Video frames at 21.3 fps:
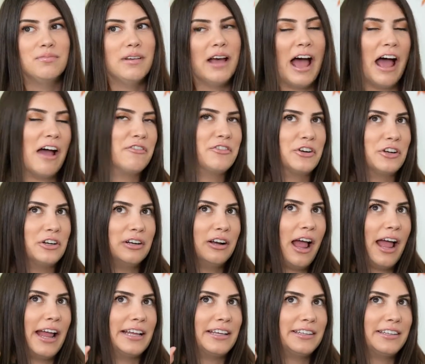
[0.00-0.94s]
after
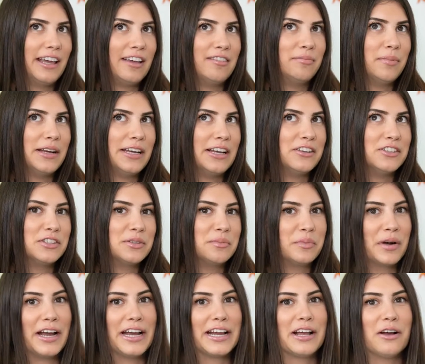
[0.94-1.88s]
I gave my nails the
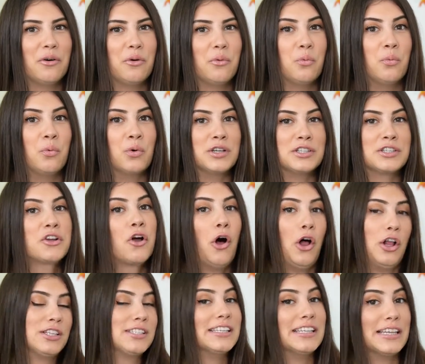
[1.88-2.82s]
break, was
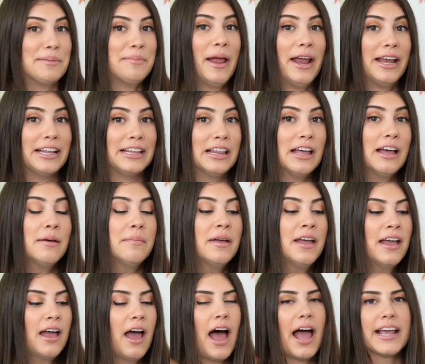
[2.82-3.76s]
constantly painting them.
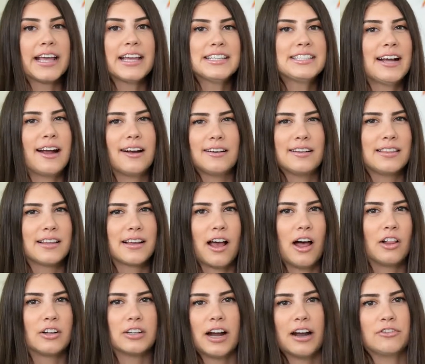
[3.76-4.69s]
I get tired of the
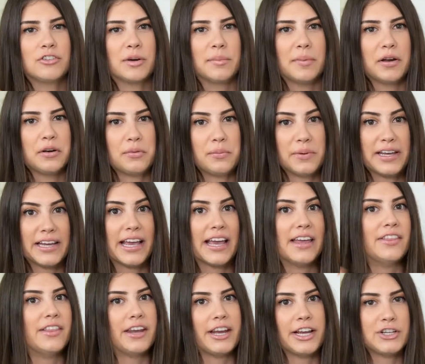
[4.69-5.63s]
color after about a week,
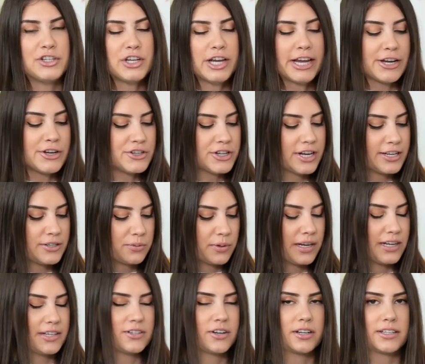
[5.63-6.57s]
and then I change it
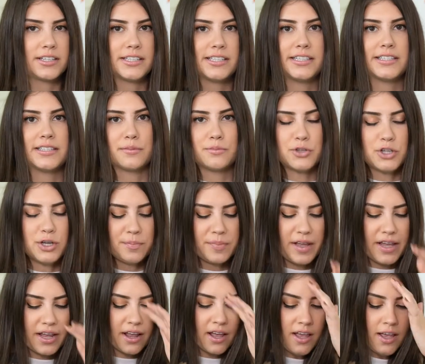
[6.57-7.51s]
when I start to see some
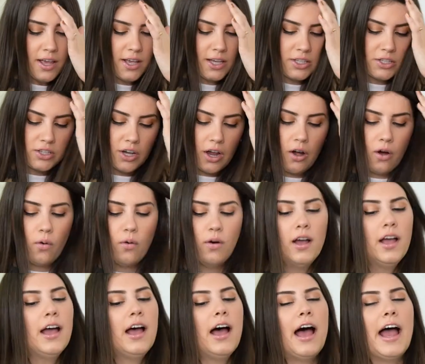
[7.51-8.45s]
chipping. So
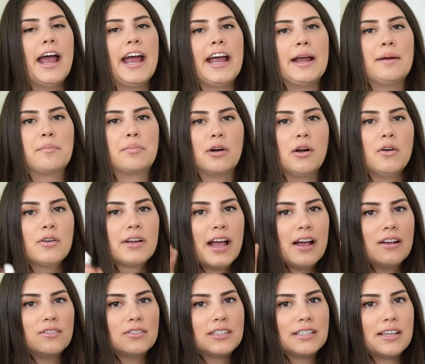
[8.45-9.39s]
I broke
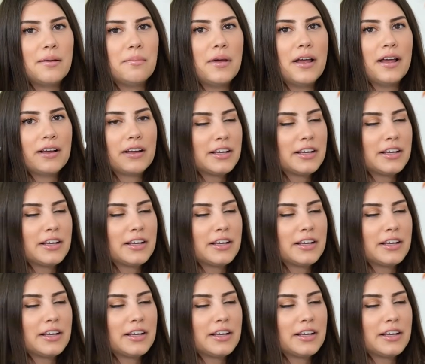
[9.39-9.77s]
out some